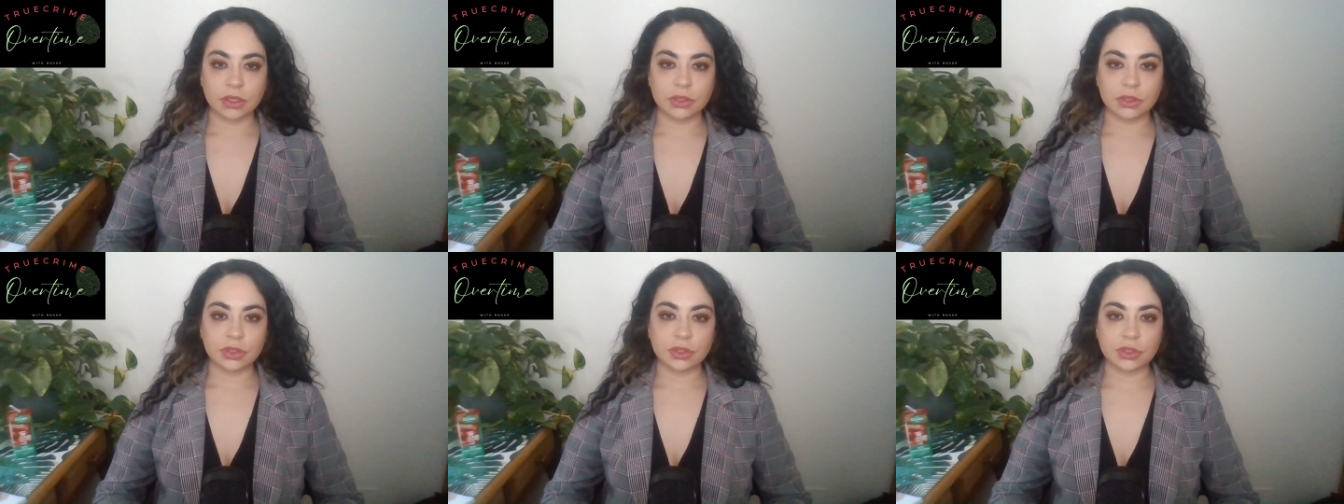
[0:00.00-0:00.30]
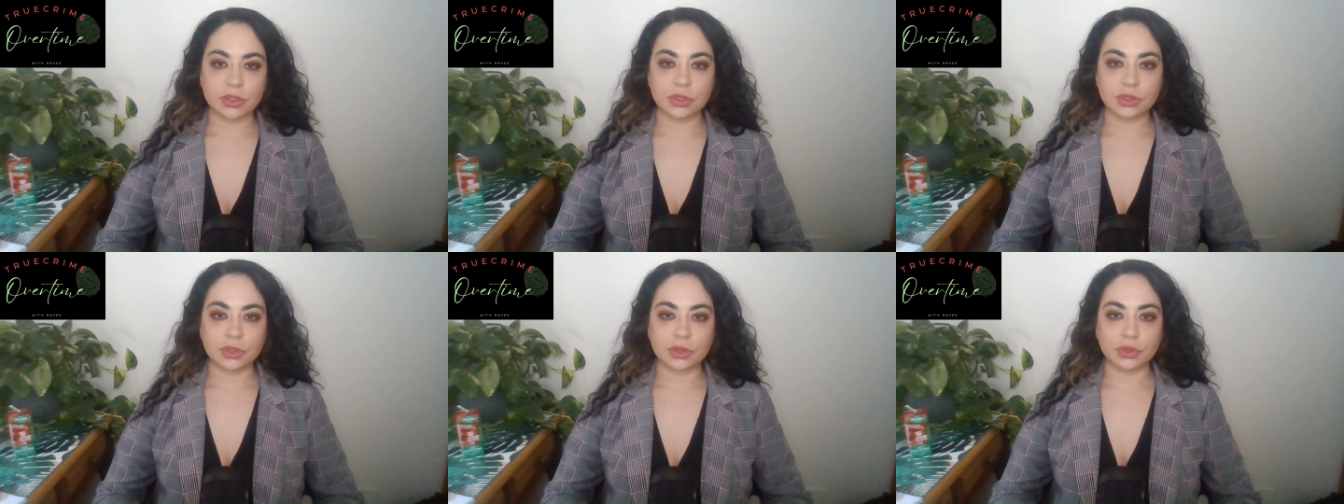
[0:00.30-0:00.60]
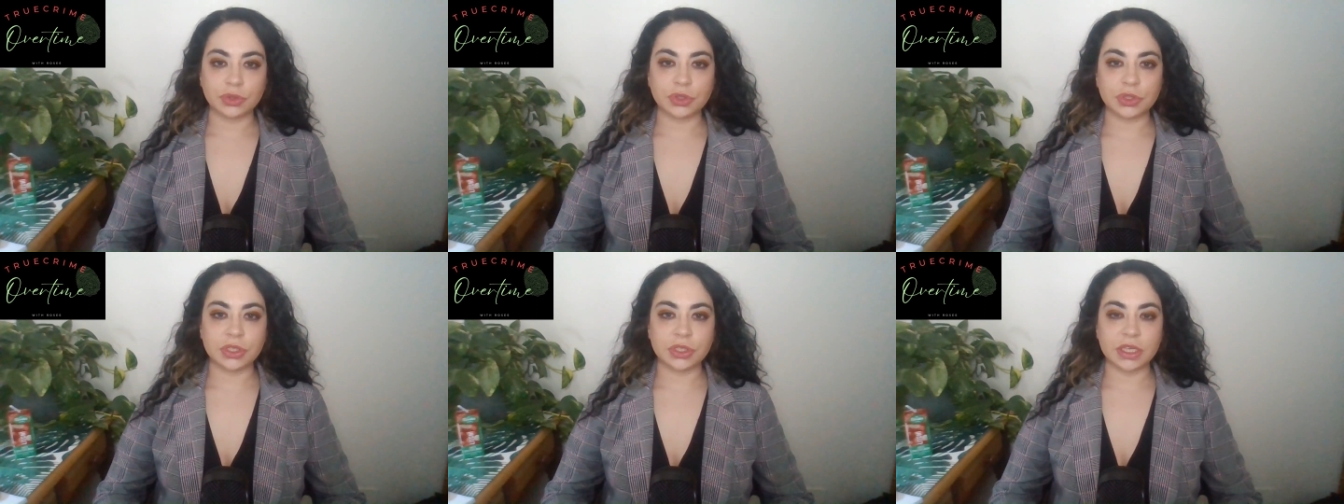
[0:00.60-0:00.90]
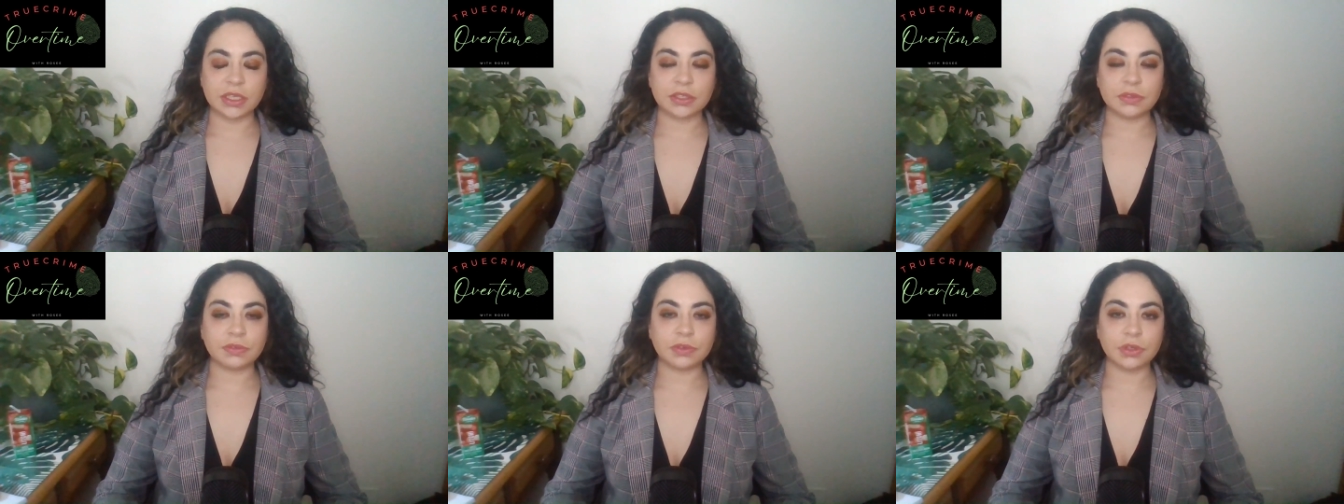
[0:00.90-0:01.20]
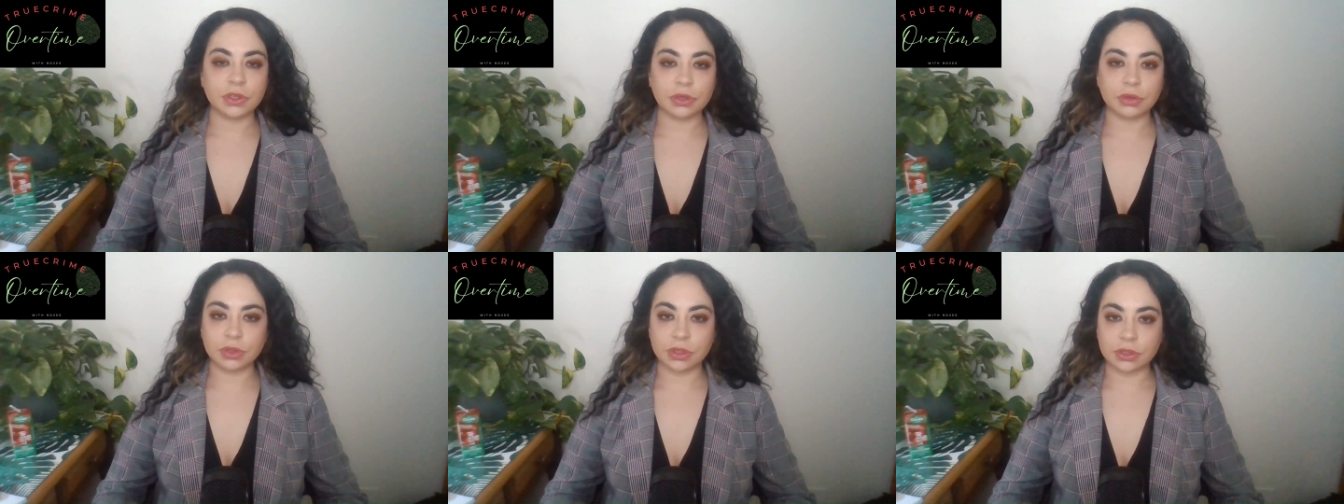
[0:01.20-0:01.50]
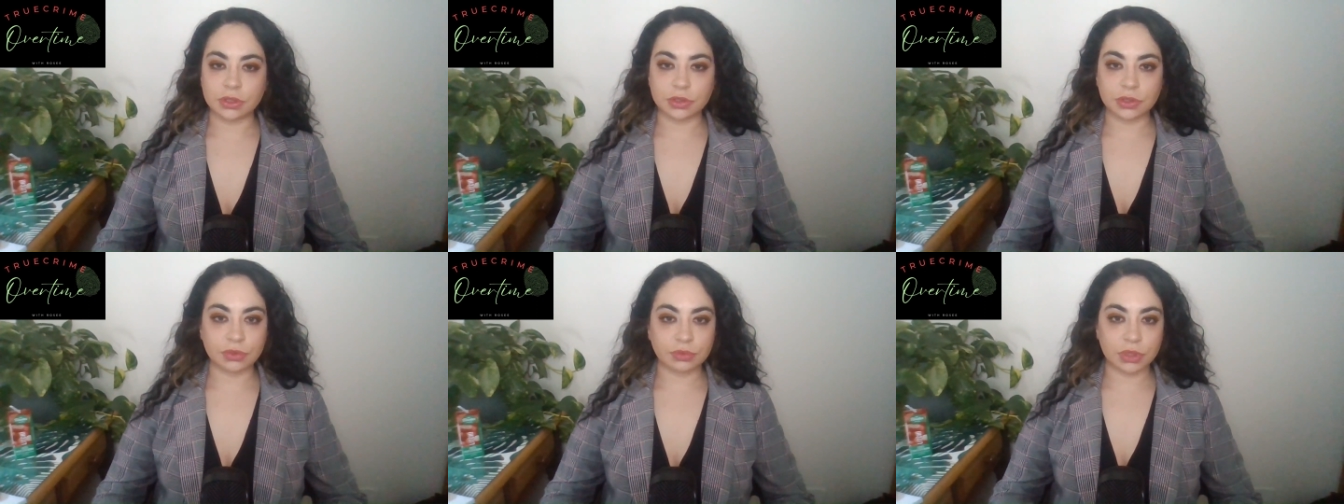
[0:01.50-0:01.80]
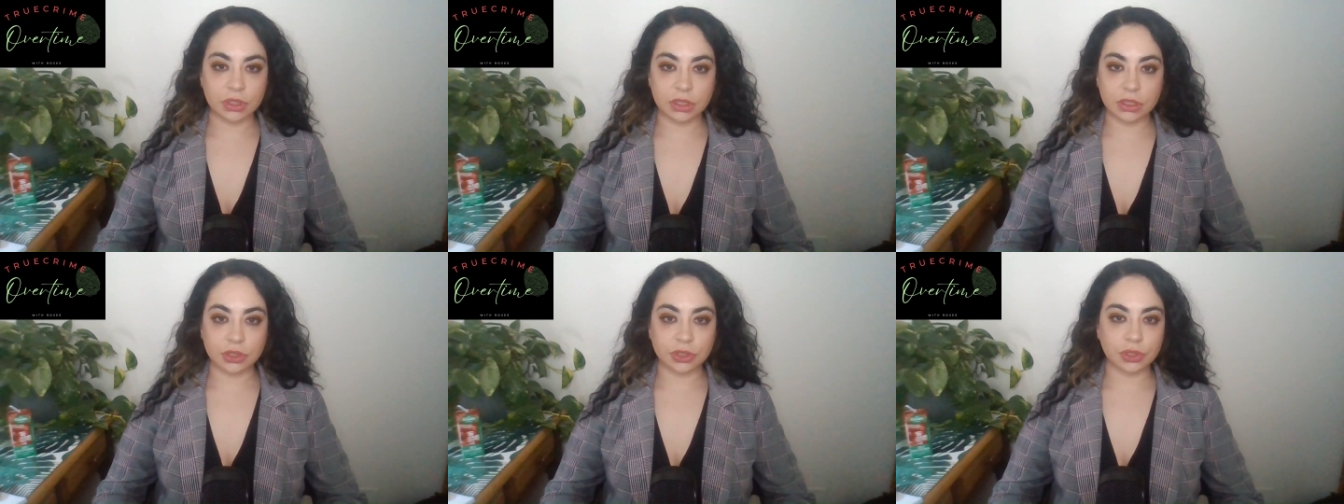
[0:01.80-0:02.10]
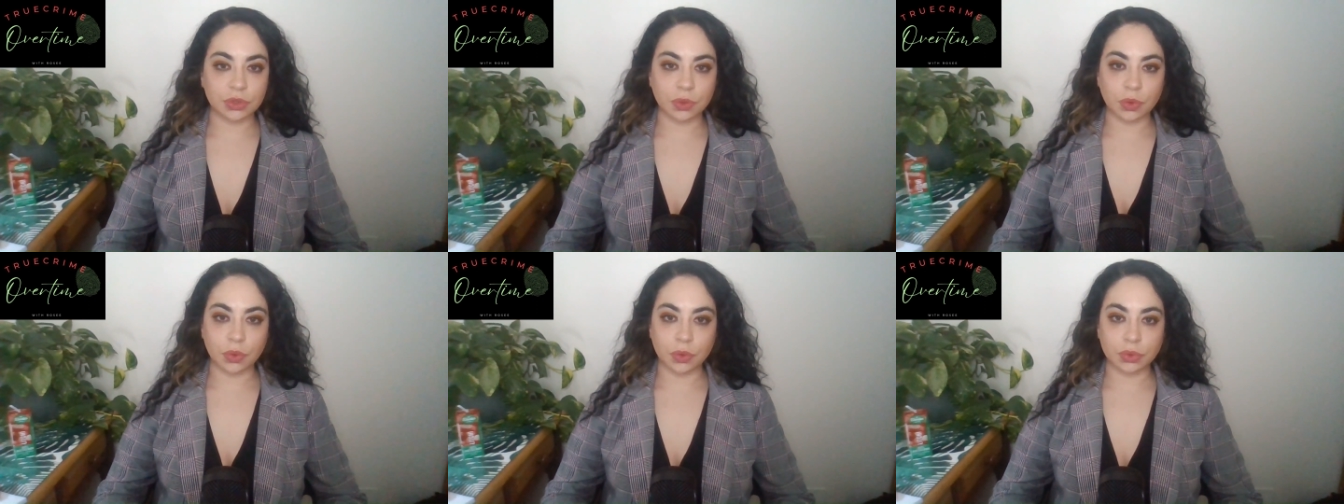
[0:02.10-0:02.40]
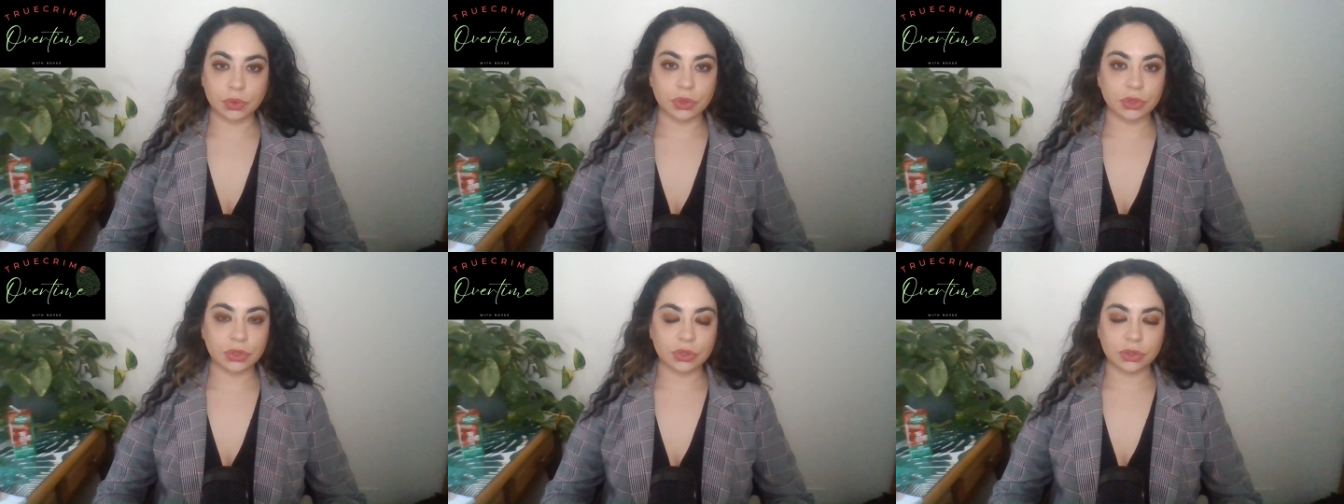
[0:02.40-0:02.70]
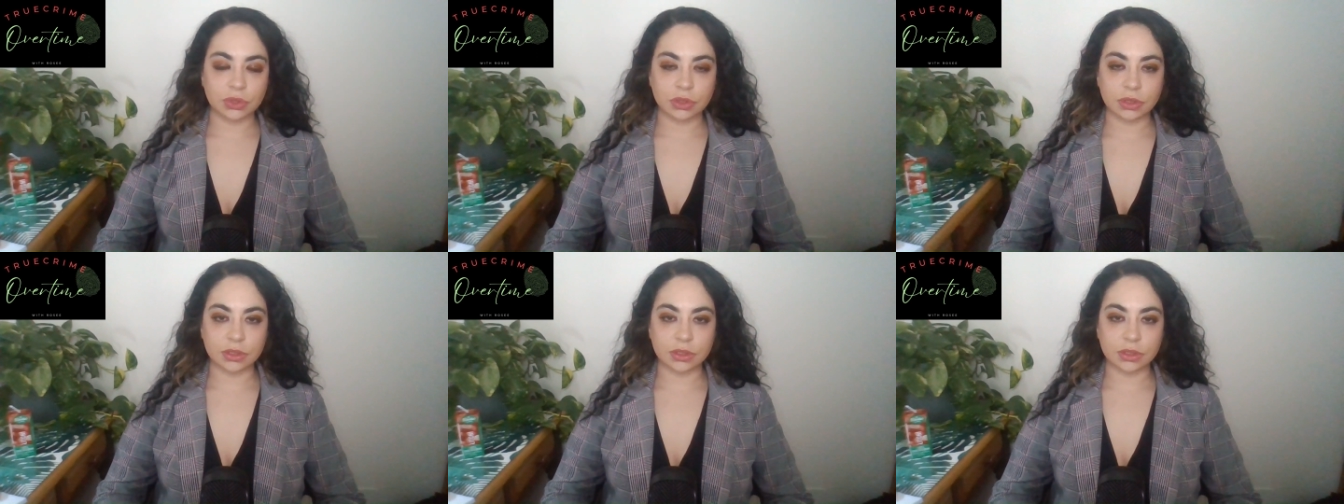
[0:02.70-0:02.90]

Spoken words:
So today's video is really short.